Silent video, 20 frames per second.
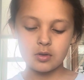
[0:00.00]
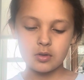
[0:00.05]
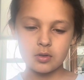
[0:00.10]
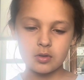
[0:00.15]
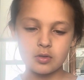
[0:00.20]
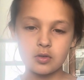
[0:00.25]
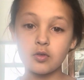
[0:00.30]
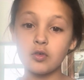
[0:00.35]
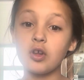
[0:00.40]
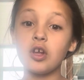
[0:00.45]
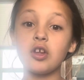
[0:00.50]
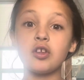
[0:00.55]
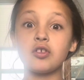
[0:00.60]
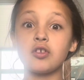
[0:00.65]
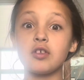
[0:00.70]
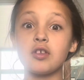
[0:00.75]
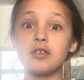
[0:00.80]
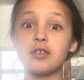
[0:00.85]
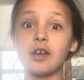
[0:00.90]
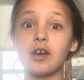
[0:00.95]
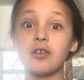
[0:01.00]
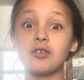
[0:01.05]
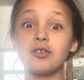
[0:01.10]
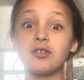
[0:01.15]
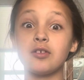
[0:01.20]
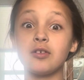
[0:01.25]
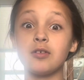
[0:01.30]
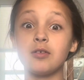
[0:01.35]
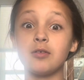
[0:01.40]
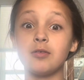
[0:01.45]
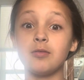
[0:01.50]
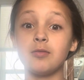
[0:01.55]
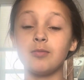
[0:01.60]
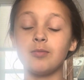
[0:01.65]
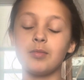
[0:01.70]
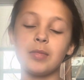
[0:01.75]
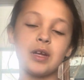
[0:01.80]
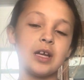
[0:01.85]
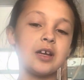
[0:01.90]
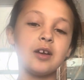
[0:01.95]
So this is how to
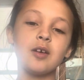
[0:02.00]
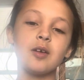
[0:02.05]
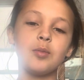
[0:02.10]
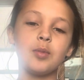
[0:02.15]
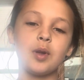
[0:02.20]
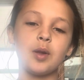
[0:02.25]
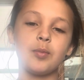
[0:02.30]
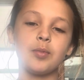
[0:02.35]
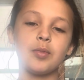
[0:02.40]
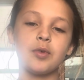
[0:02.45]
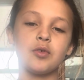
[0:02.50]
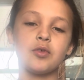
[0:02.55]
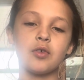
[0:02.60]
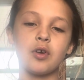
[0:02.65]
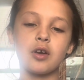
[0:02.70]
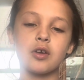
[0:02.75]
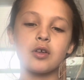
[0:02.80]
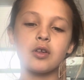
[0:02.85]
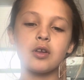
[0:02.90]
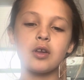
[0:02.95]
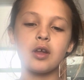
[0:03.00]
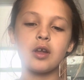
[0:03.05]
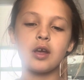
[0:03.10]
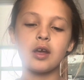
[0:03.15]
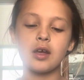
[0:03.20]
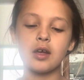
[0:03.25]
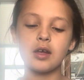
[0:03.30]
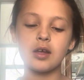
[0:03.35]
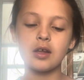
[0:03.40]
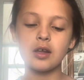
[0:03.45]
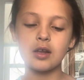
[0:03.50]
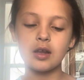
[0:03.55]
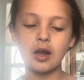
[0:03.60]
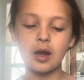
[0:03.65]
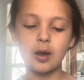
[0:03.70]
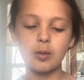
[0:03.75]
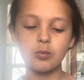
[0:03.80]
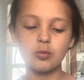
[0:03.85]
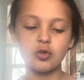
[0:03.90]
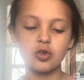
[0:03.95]
make a paper dragon, and
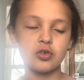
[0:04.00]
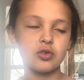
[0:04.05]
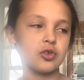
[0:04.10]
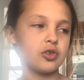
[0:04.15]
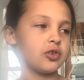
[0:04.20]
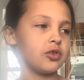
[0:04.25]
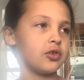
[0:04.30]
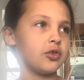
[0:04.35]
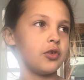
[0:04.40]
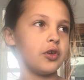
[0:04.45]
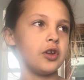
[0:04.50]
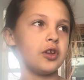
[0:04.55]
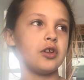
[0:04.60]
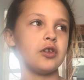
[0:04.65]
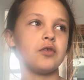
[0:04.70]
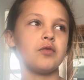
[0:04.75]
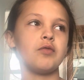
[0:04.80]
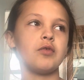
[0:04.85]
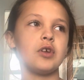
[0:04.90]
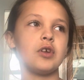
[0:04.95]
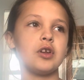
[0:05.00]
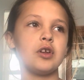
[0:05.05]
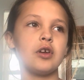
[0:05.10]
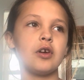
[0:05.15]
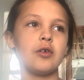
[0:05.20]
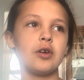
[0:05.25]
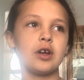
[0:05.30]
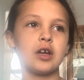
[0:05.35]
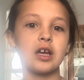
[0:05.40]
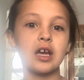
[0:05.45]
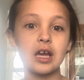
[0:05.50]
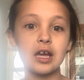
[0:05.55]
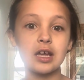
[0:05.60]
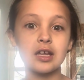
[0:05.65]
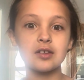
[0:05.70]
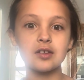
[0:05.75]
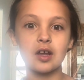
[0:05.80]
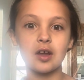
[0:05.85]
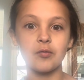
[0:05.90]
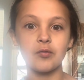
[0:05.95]
I'm just doing this video in
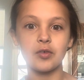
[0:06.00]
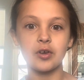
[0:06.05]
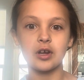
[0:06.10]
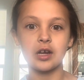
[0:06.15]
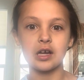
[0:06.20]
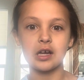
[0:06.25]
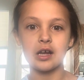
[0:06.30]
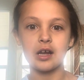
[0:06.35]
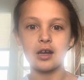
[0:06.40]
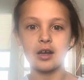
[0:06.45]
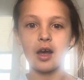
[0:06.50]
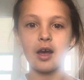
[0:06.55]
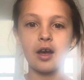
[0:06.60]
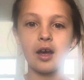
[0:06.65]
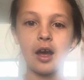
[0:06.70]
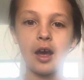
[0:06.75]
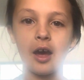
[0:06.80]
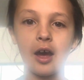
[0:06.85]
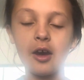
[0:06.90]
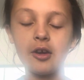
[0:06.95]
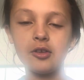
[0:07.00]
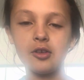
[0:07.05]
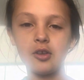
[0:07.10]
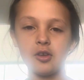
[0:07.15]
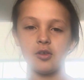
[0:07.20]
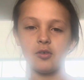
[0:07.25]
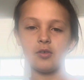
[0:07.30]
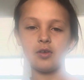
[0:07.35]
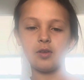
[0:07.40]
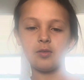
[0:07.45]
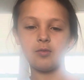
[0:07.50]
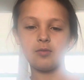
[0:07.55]
case I forget how to do it.